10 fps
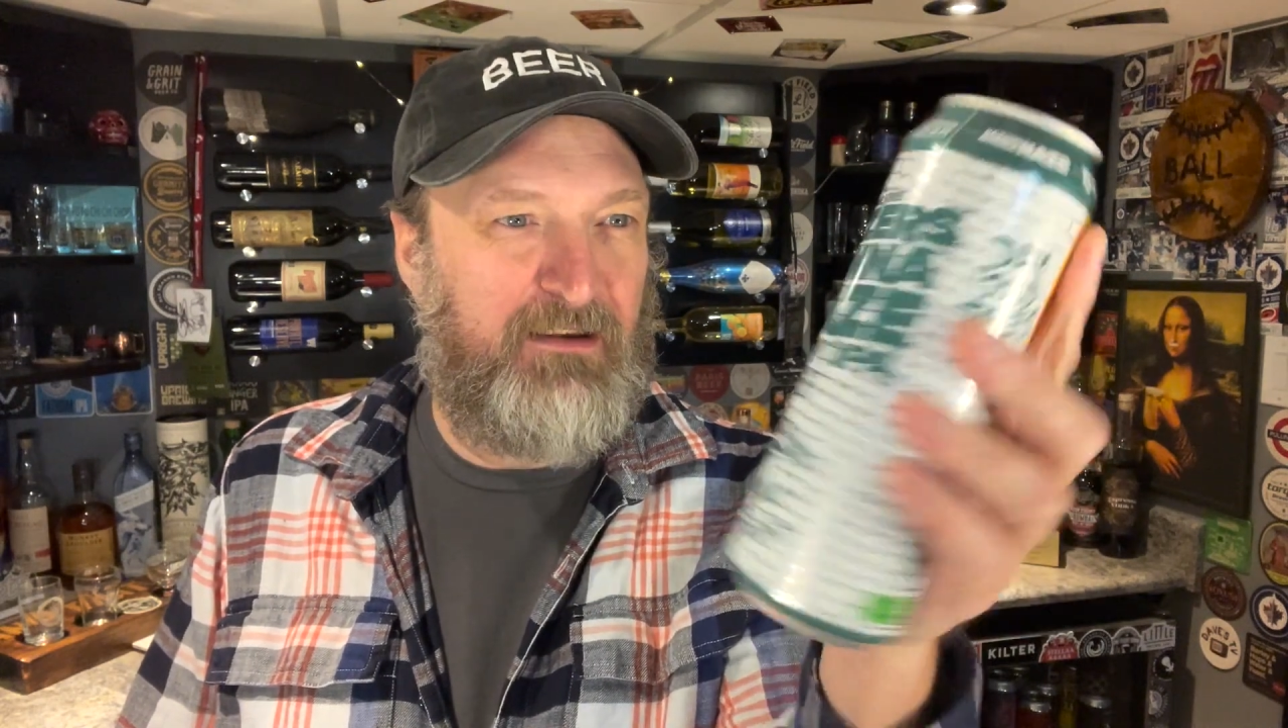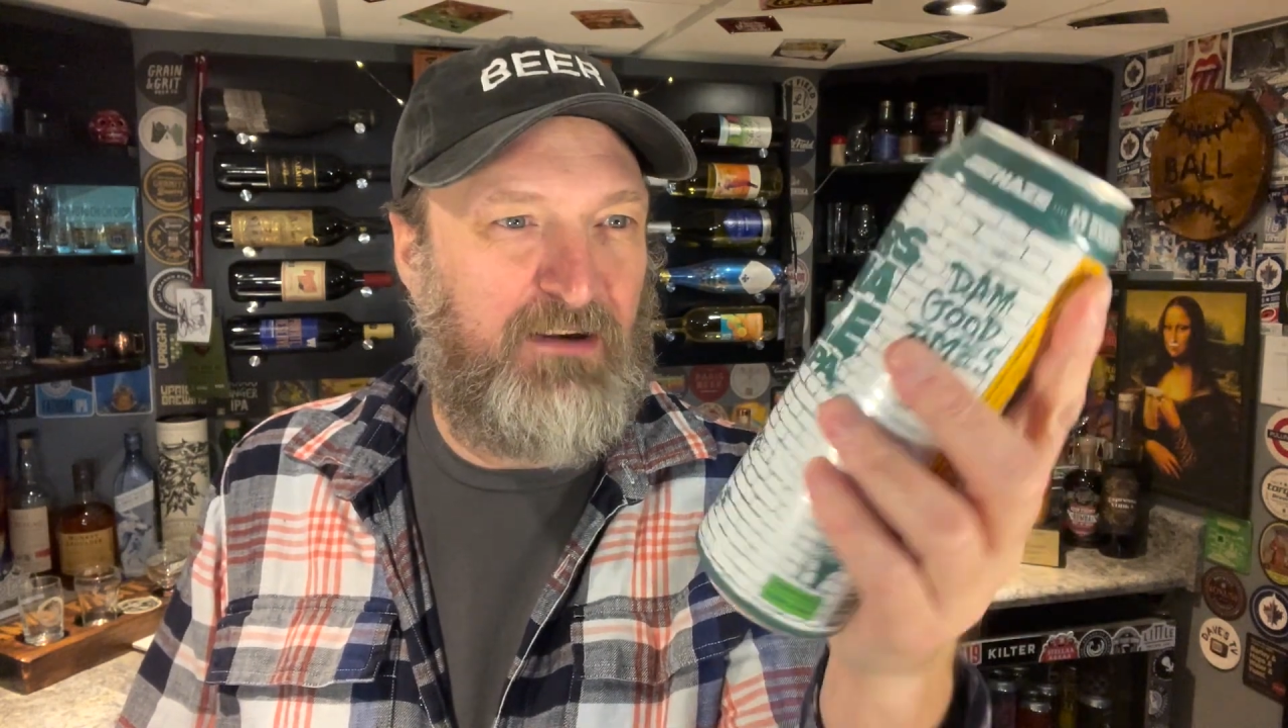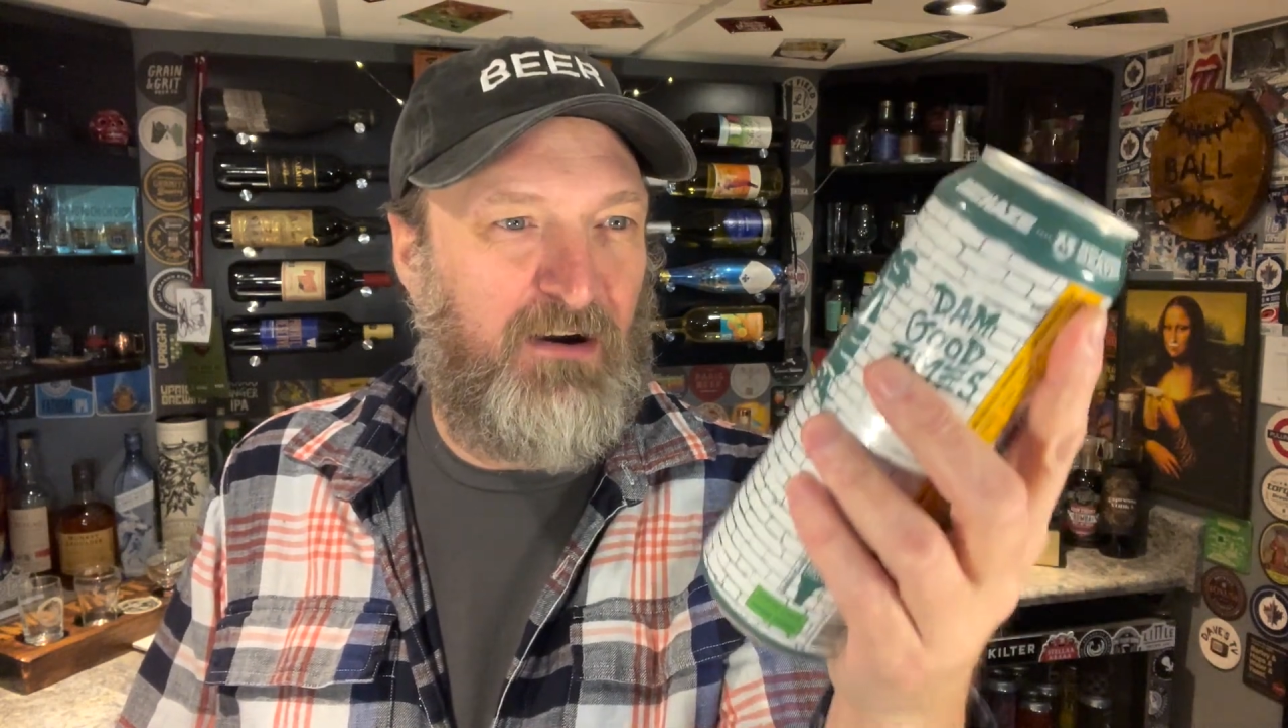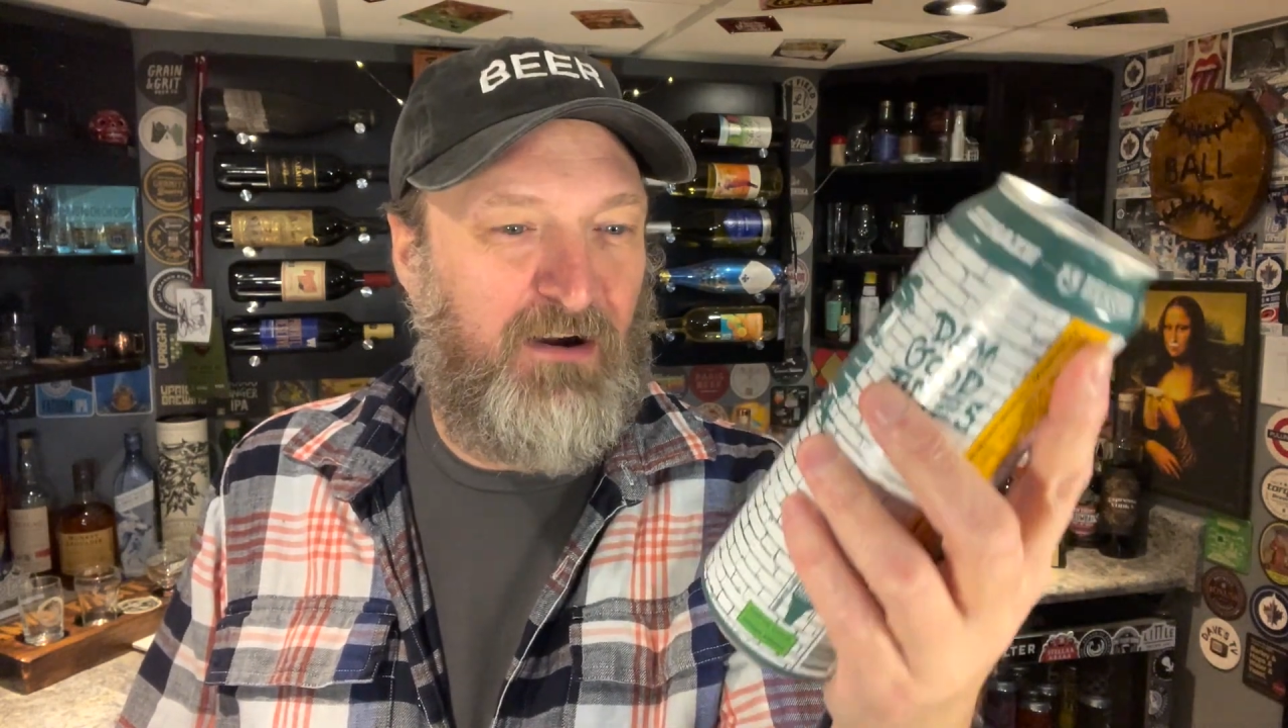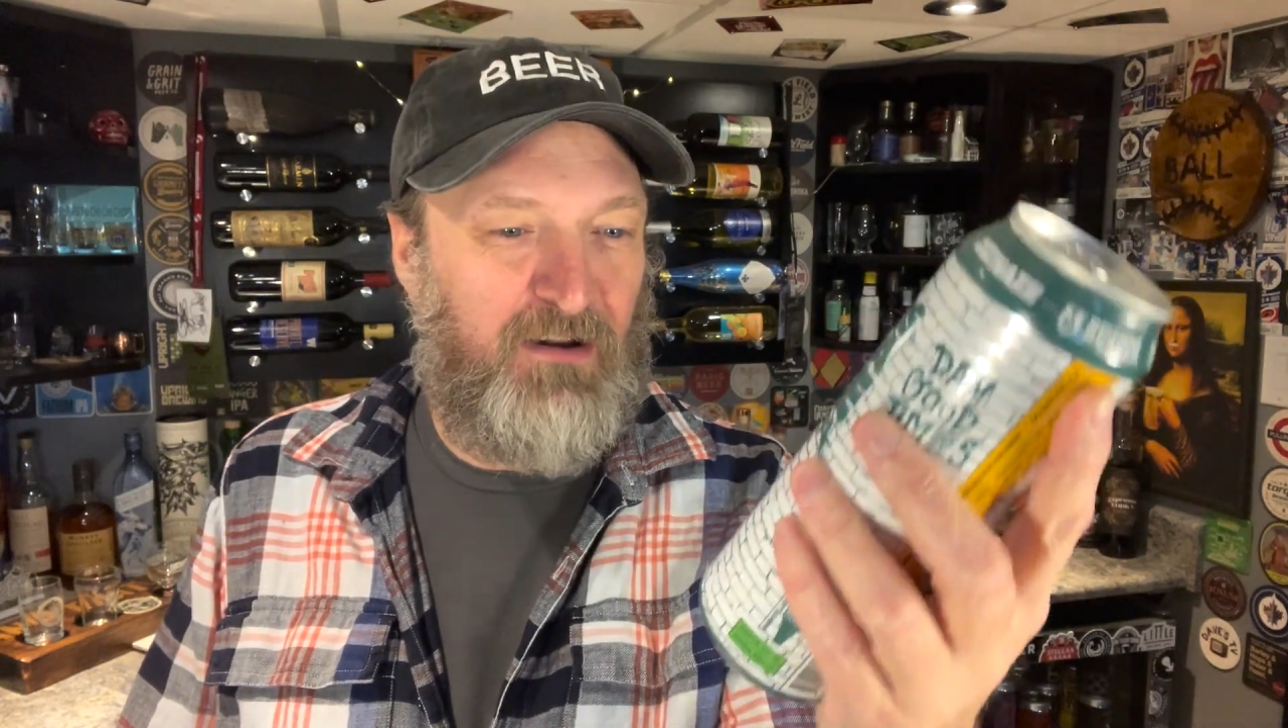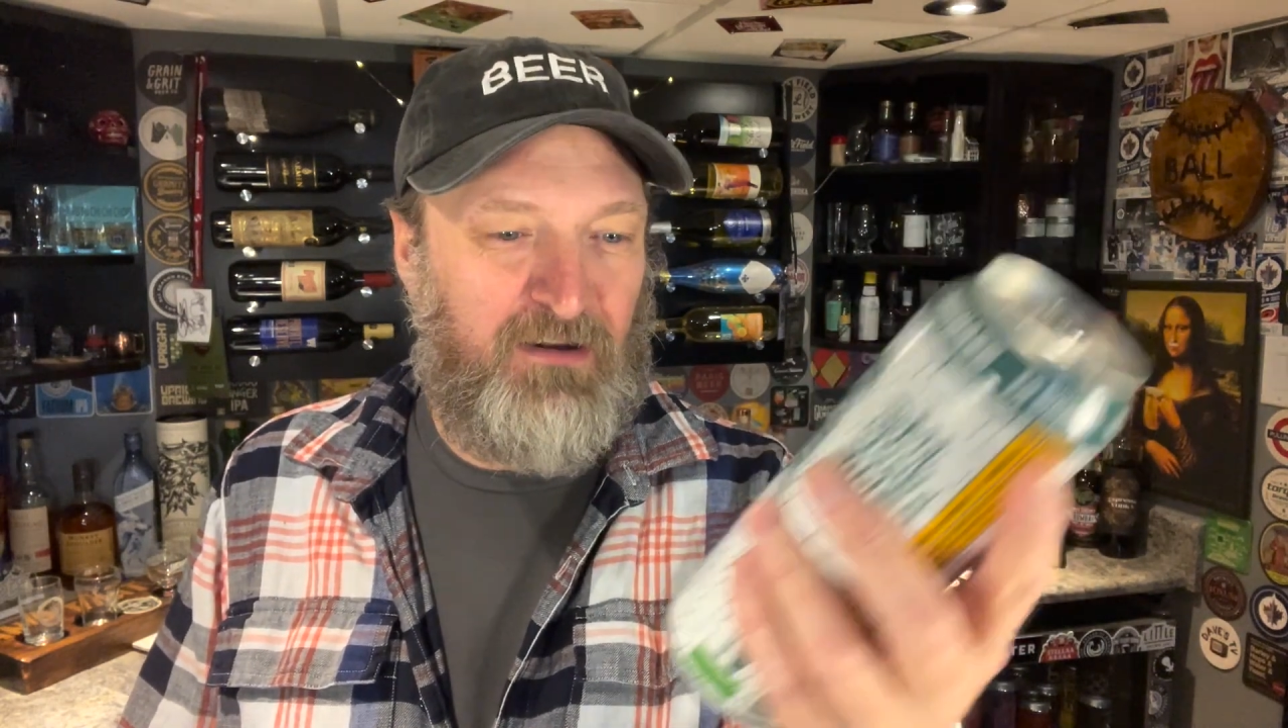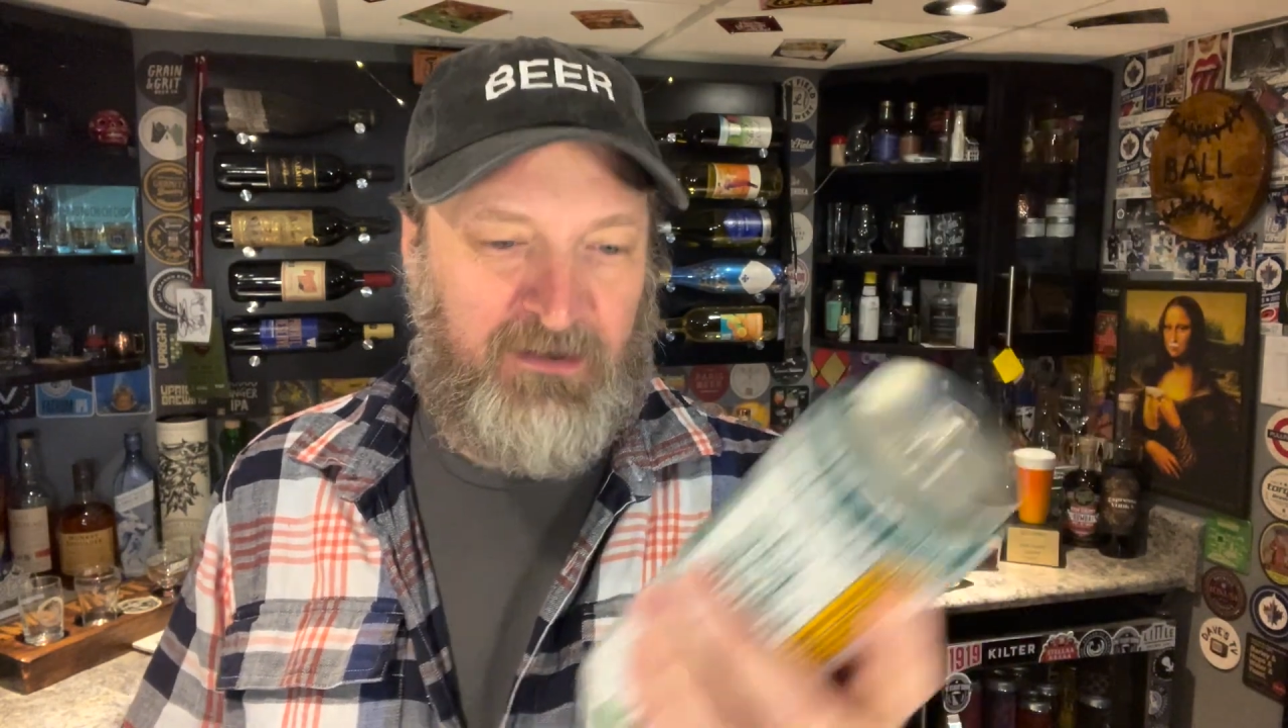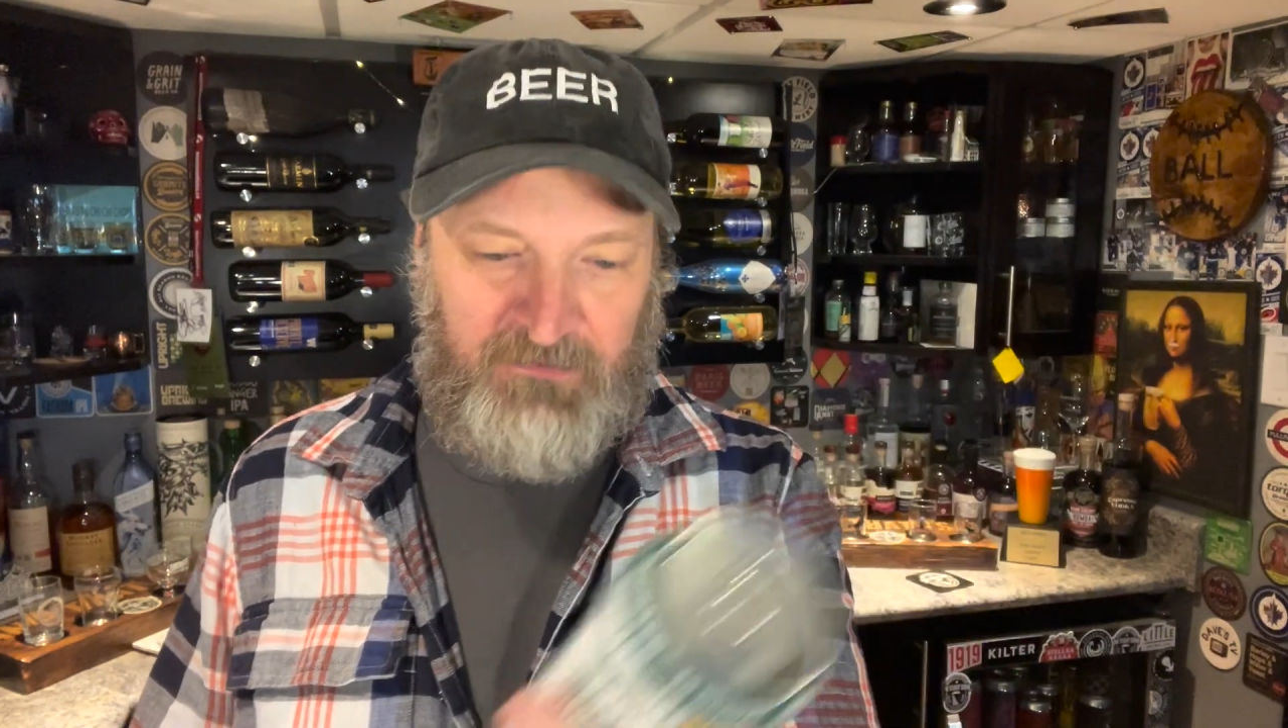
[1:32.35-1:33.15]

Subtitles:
tall